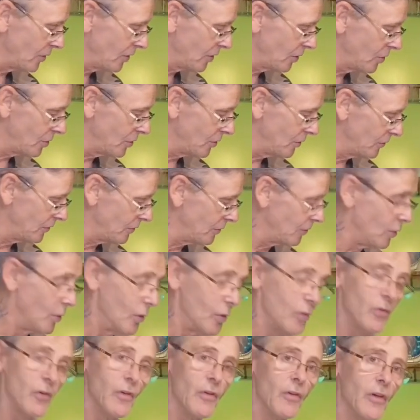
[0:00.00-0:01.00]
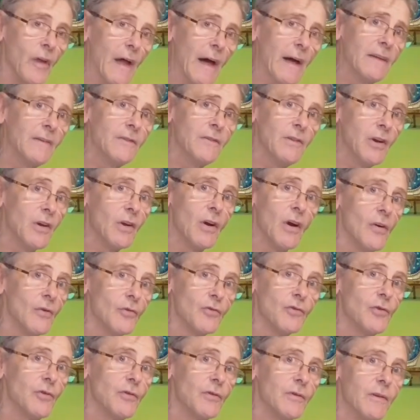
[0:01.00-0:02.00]
the gun other than you
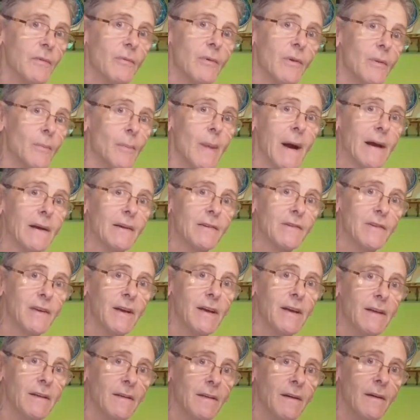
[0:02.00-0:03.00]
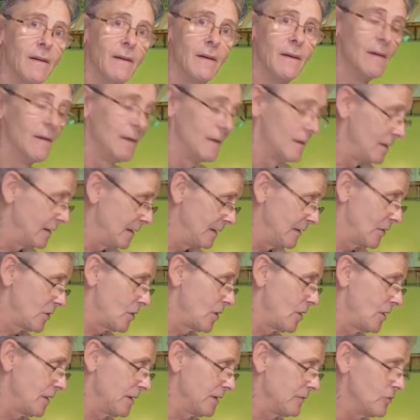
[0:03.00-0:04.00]
can't shoot it with a magazine, and I
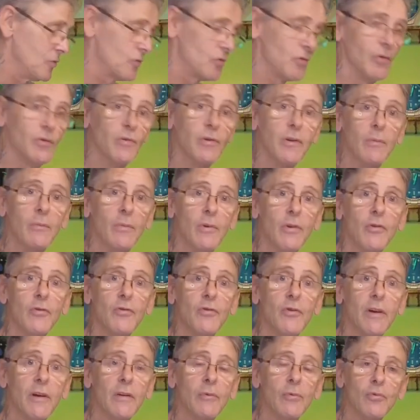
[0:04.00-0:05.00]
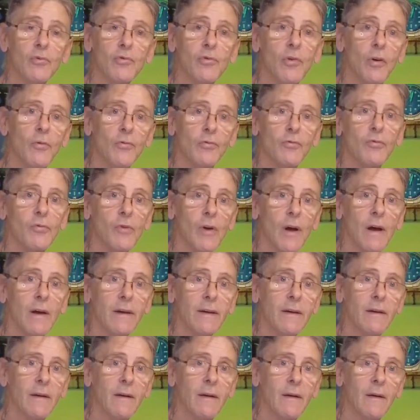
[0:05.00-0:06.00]
can't even shoot it with a single shot tray,
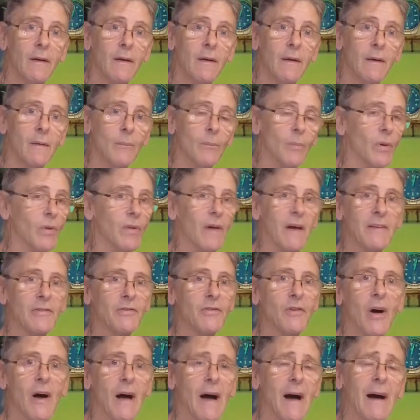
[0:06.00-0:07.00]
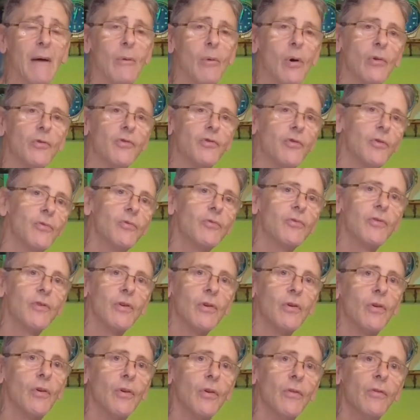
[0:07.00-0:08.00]
but that's not how I'd use the
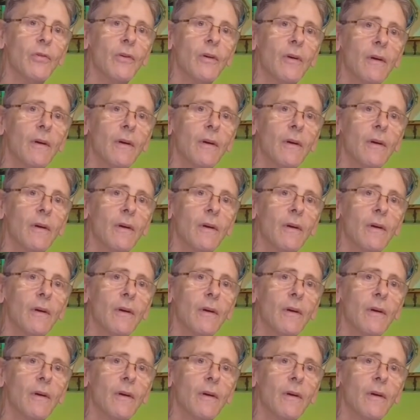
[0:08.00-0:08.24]
gun.